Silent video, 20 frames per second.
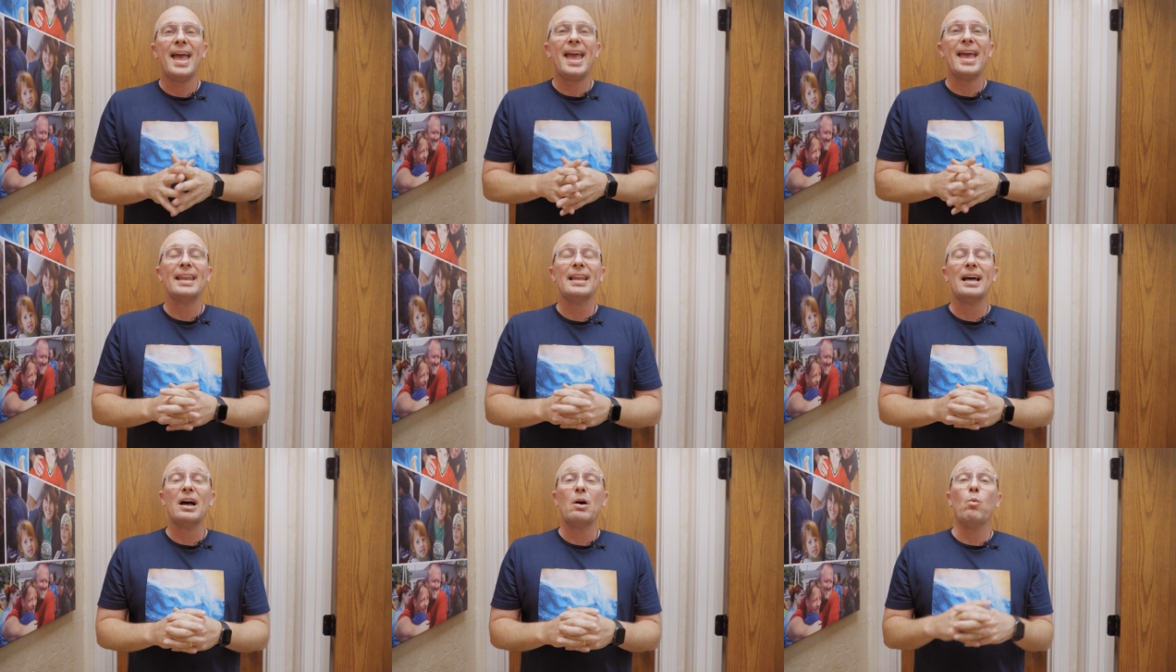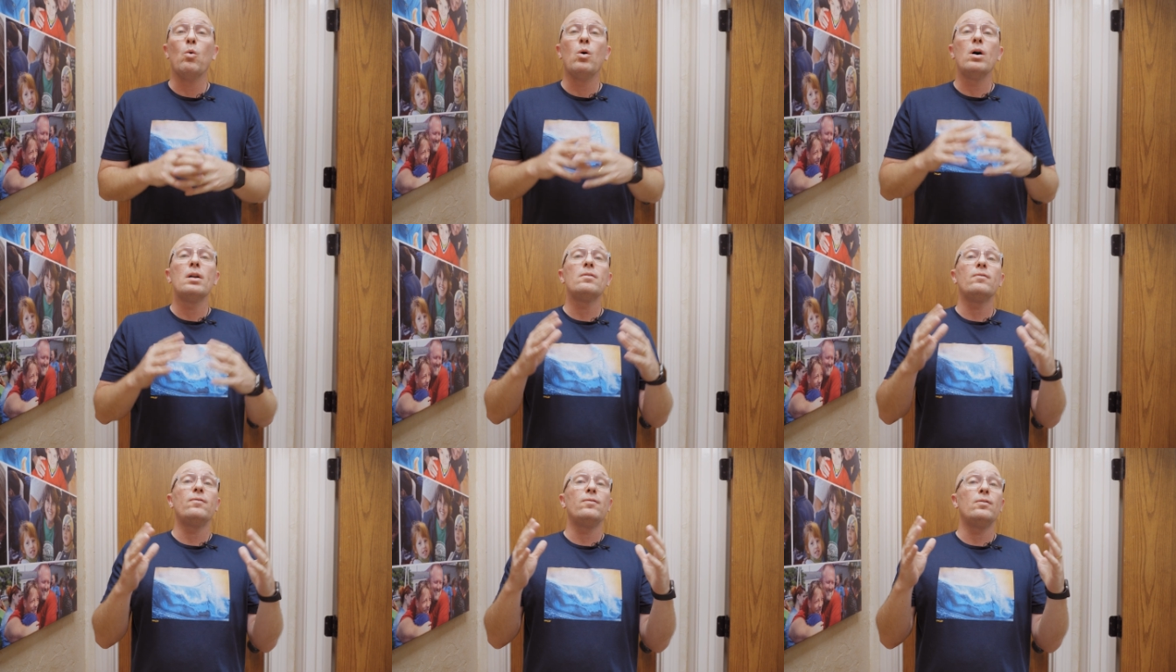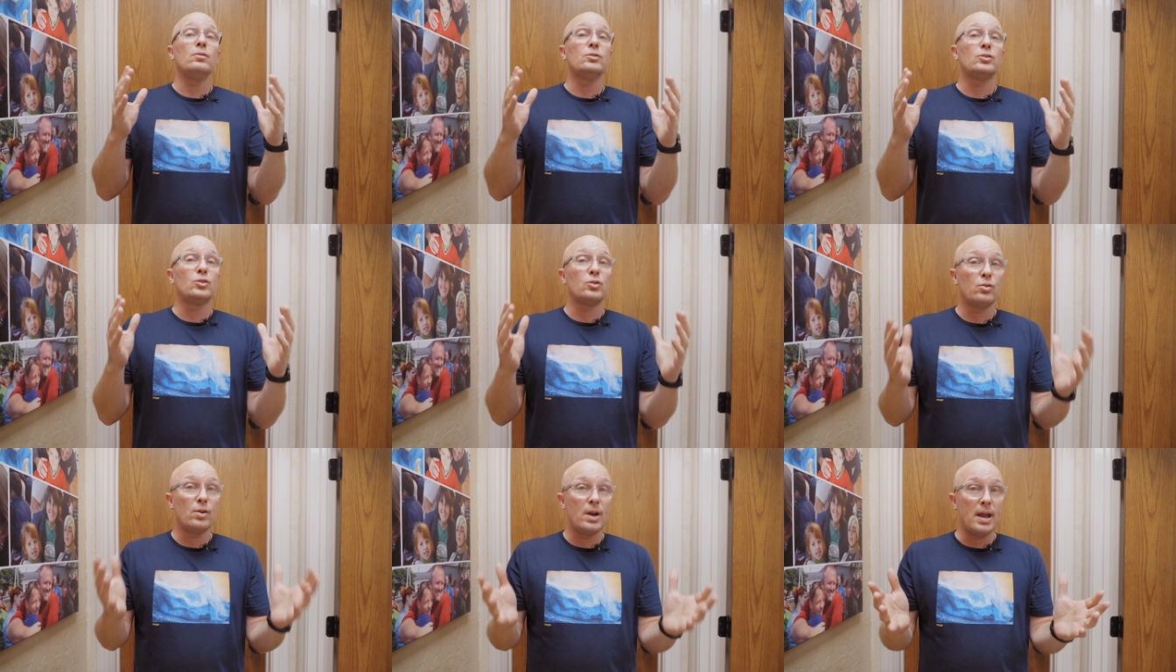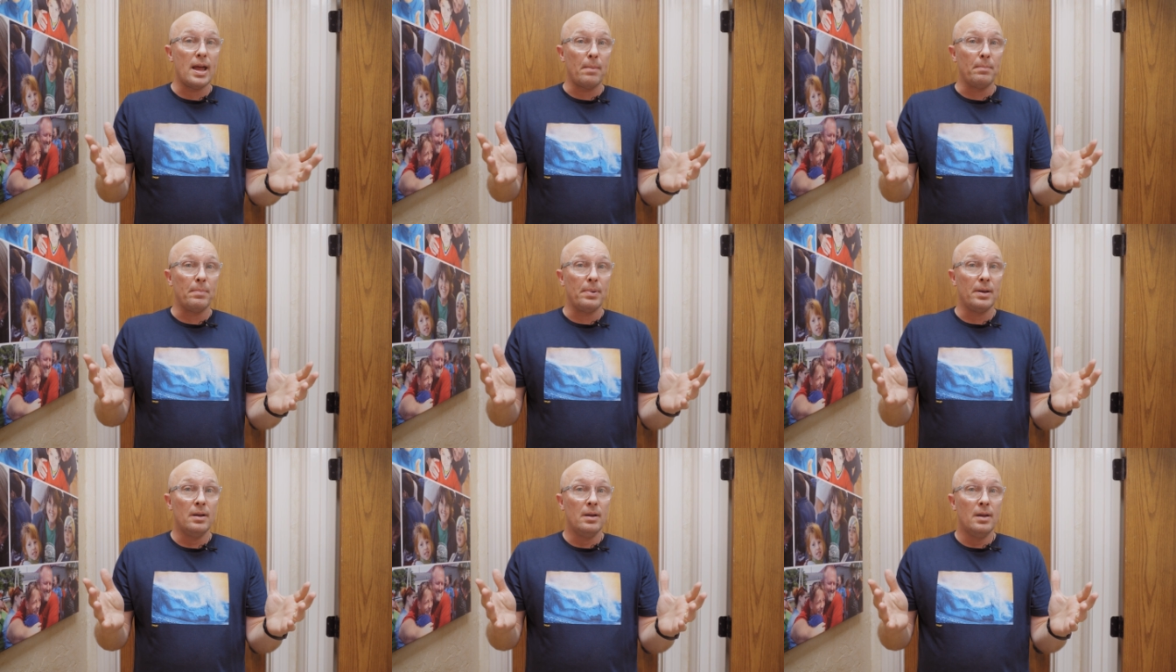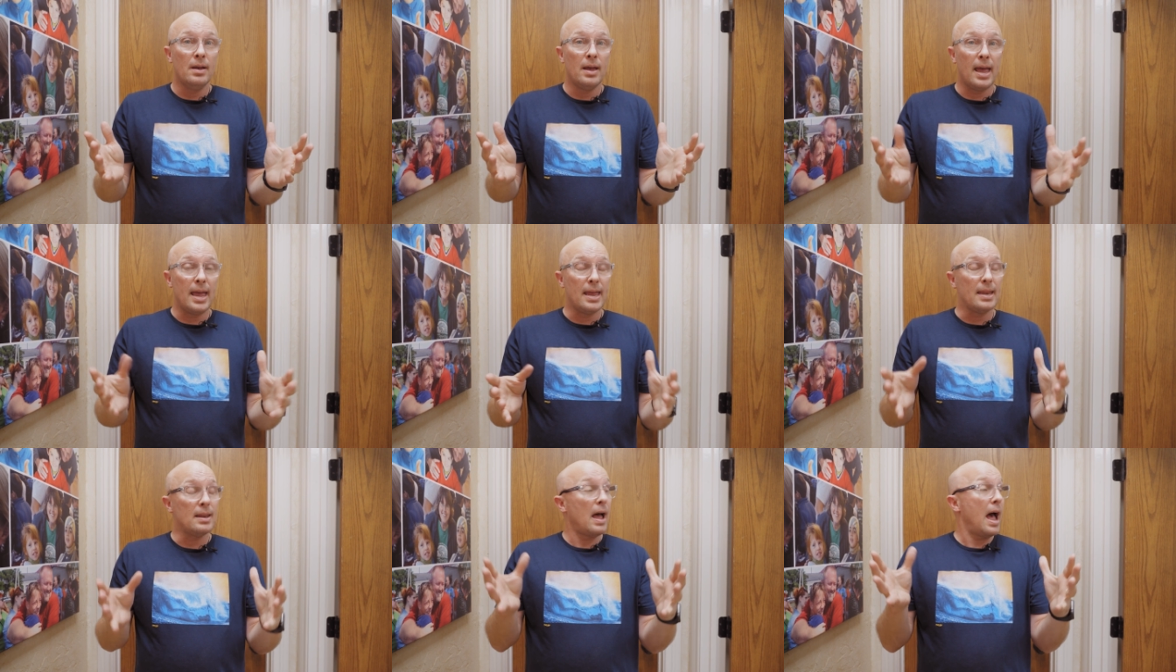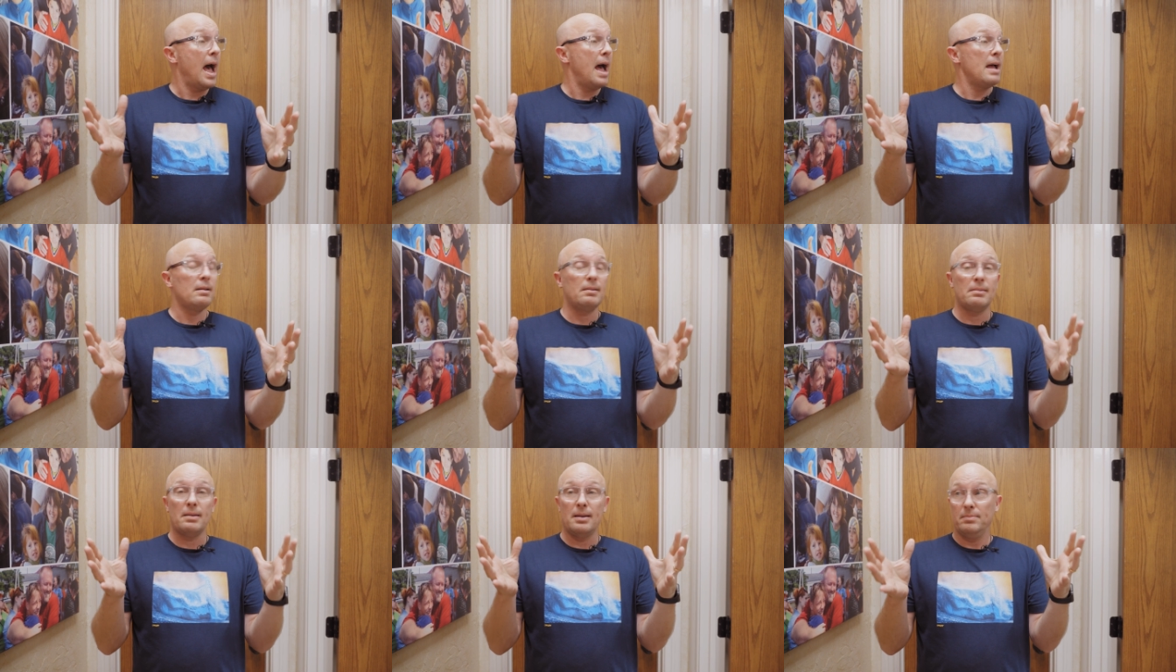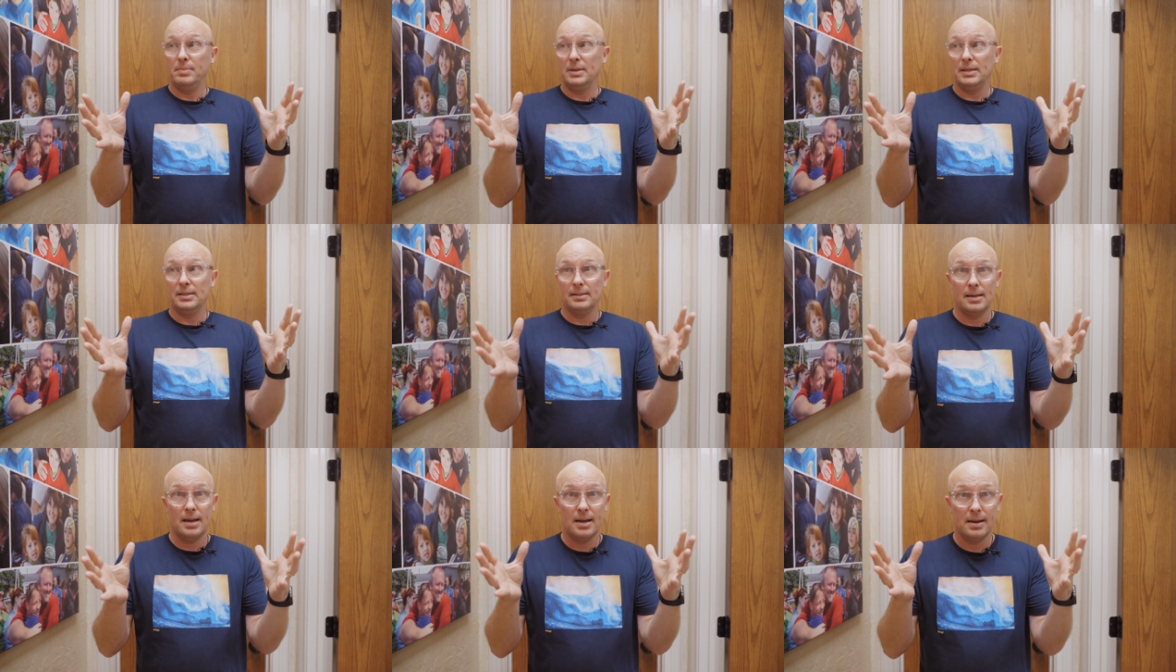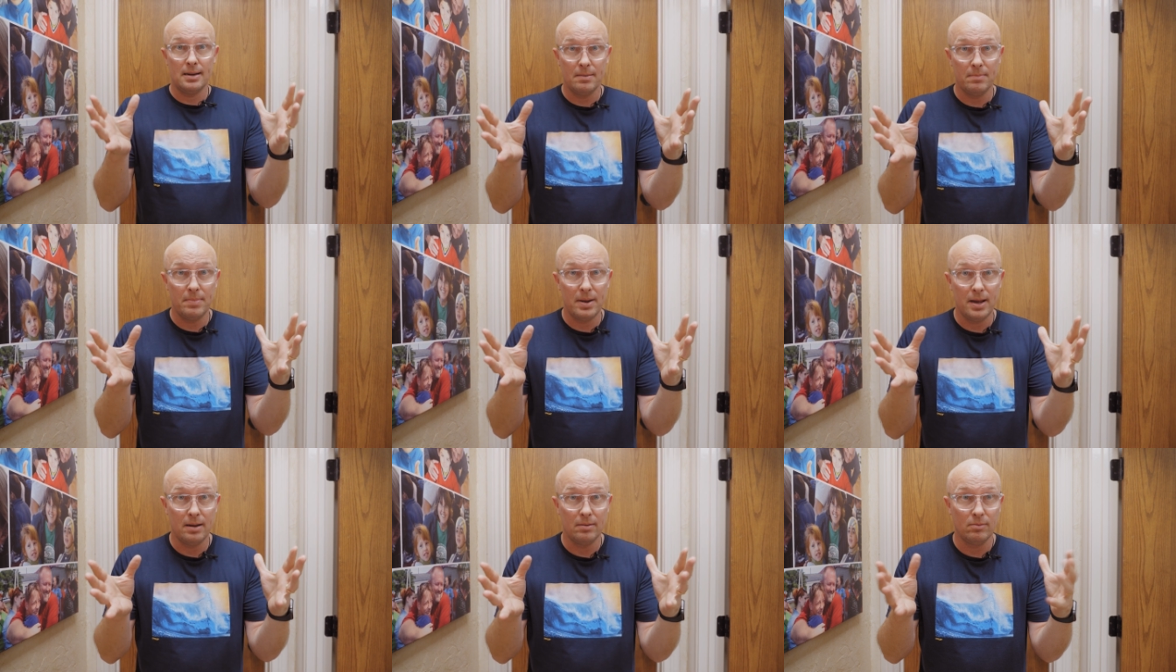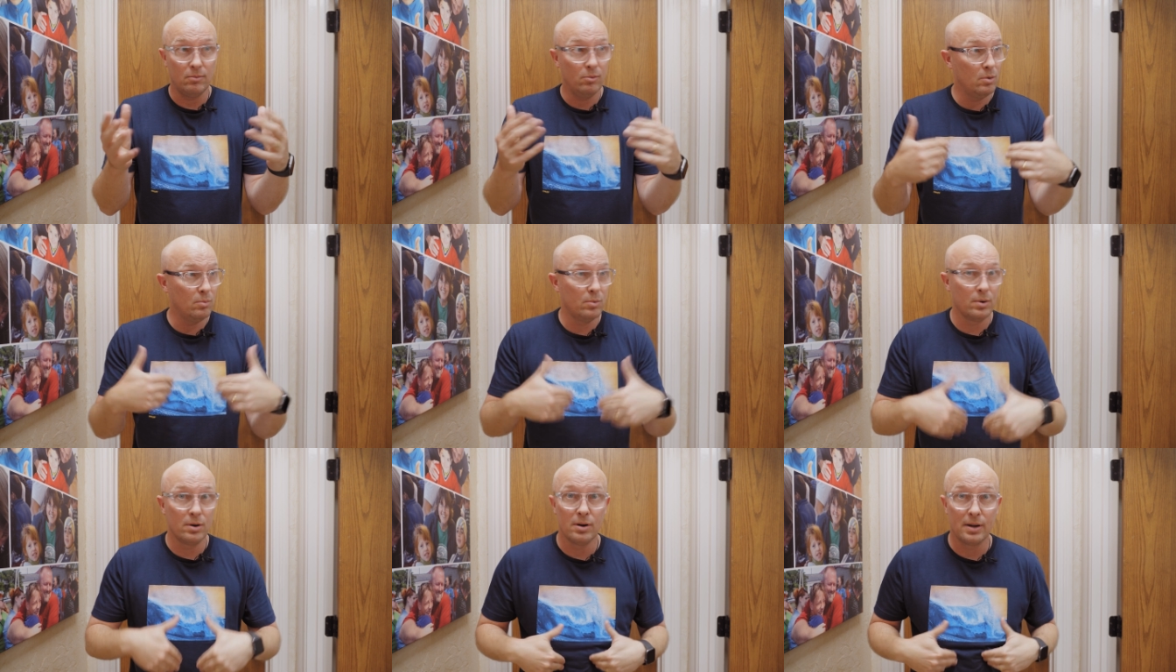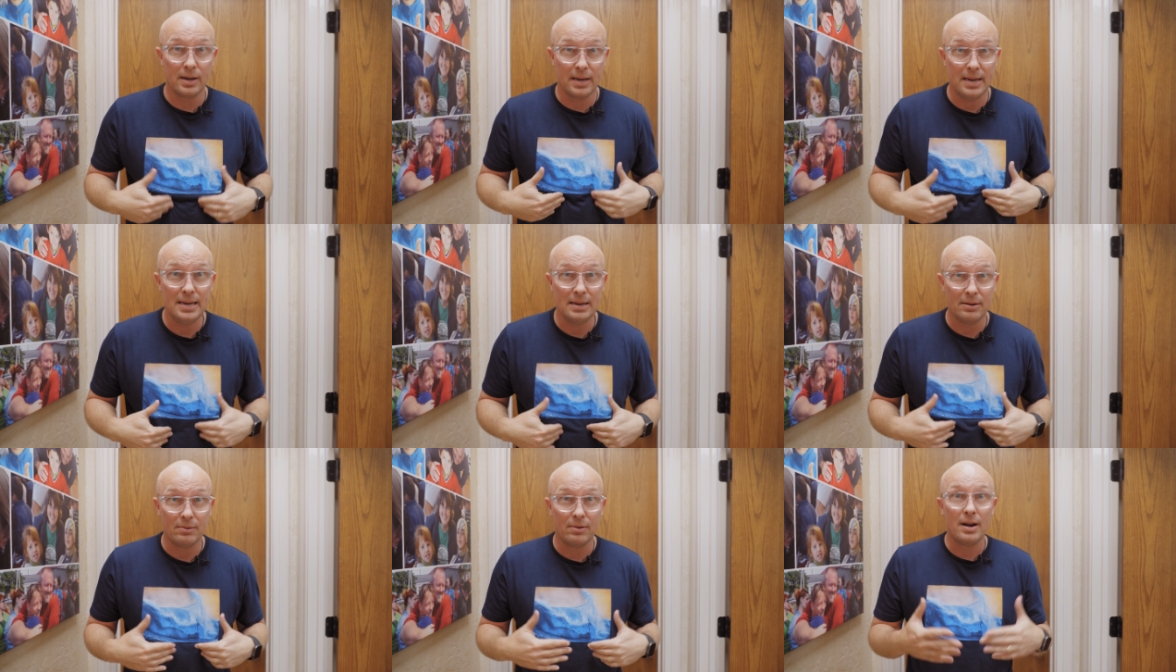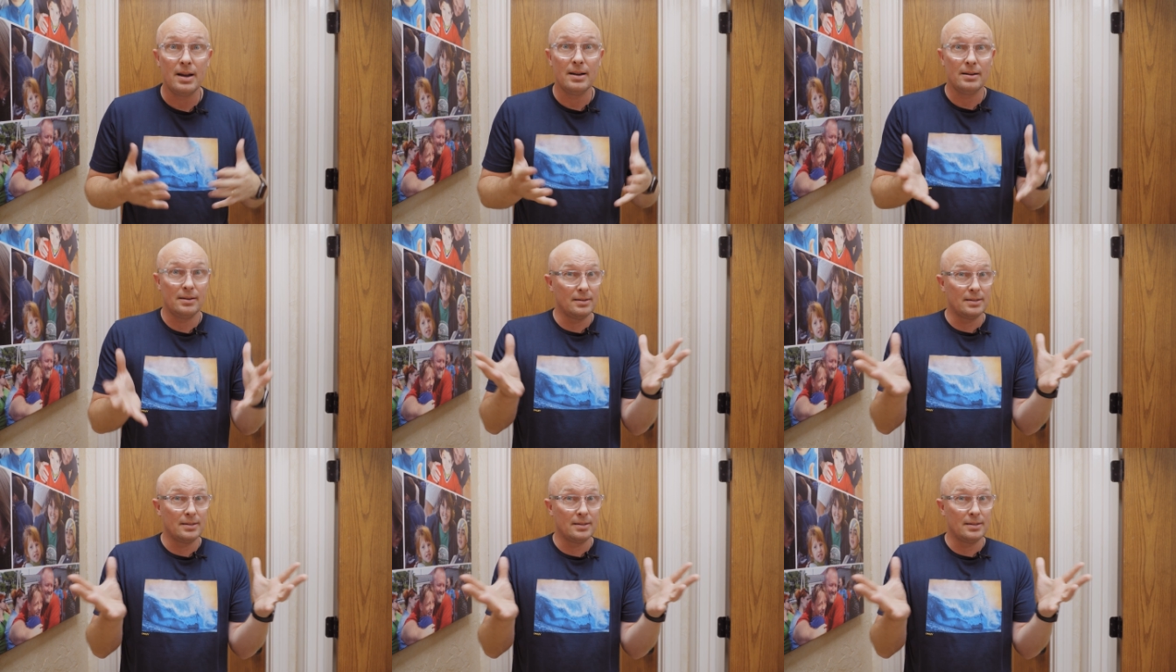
and a wonderful trip and I am excited about what we're going to eat, right?